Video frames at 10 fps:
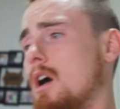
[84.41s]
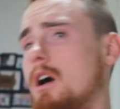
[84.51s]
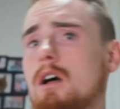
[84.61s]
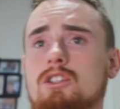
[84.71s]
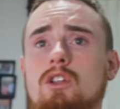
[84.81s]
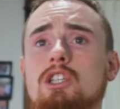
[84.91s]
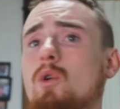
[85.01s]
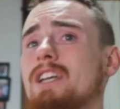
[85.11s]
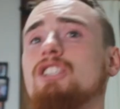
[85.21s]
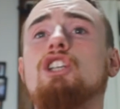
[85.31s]
Uh, so let's
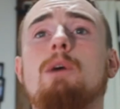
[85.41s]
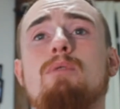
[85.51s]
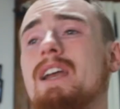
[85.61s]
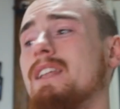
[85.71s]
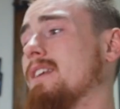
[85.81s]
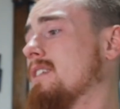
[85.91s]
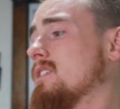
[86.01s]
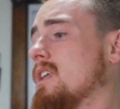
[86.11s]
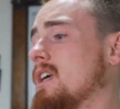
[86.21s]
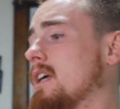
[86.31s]
go ahead and jump right into
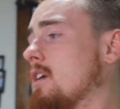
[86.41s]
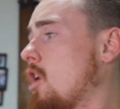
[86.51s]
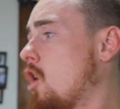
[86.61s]
this thing.